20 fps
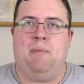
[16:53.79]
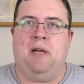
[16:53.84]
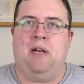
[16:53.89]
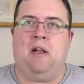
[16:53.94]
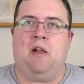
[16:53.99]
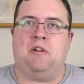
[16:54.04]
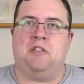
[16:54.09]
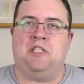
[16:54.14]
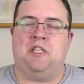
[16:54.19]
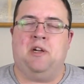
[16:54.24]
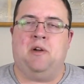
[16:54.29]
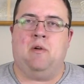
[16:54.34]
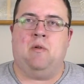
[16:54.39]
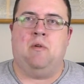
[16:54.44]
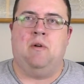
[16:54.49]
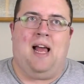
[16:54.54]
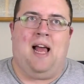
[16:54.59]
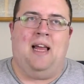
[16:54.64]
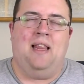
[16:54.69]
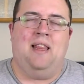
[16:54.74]
But
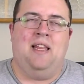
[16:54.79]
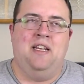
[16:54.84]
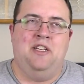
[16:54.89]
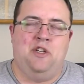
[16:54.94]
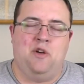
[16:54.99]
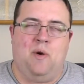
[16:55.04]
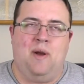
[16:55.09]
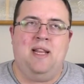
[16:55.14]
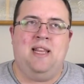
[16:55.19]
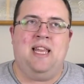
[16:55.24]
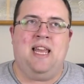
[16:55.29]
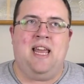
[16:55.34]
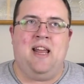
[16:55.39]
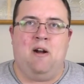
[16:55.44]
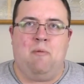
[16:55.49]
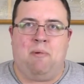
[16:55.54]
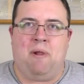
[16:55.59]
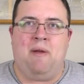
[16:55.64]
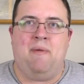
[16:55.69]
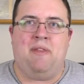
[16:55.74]
also, I enjoyed the
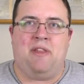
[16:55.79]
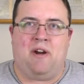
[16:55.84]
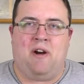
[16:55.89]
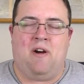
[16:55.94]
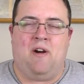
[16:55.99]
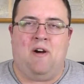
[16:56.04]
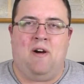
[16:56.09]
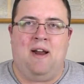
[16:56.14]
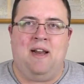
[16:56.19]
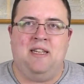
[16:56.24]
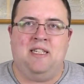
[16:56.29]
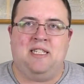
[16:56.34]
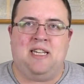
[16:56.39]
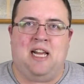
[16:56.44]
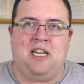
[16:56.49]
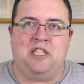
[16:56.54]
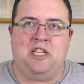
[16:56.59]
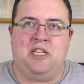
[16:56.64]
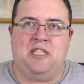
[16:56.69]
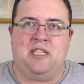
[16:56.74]
interplay with her and
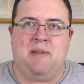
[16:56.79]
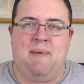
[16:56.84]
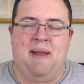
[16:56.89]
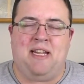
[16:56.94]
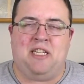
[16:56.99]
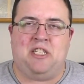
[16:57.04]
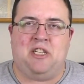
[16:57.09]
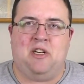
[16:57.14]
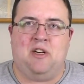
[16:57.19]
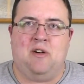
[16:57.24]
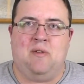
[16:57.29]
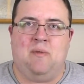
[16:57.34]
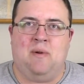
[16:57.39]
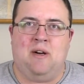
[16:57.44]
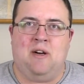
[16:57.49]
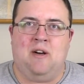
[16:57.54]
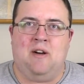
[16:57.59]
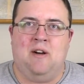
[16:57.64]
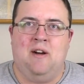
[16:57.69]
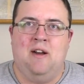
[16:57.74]
Sasha as the Master,
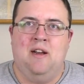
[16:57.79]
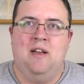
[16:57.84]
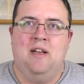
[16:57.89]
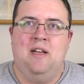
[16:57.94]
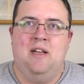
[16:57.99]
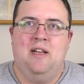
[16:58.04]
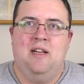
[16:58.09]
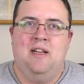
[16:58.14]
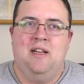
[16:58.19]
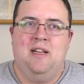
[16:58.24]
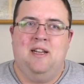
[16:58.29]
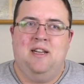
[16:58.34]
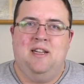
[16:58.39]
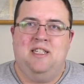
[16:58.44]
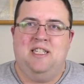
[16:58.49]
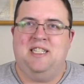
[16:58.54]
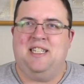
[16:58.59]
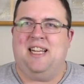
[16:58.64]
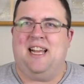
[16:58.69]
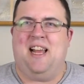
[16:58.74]
where
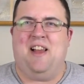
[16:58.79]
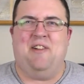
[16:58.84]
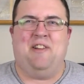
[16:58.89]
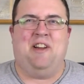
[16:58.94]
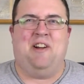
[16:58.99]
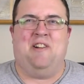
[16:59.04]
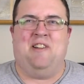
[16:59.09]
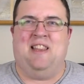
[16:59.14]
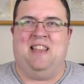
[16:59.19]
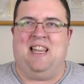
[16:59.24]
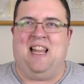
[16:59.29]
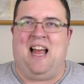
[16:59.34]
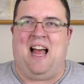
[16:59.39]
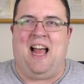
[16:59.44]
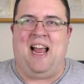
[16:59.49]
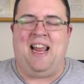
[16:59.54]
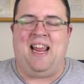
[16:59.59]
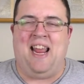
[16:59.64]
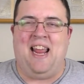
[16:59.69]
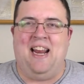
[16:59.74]
she's like, oh, you're
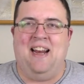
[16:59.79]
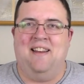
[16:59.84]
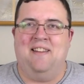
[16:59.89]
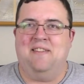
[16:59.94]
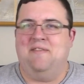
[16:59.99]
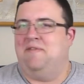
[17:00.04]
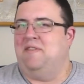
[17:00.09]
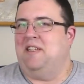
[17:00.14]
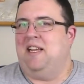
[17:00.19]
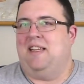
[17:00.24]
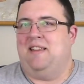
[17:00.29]
lying.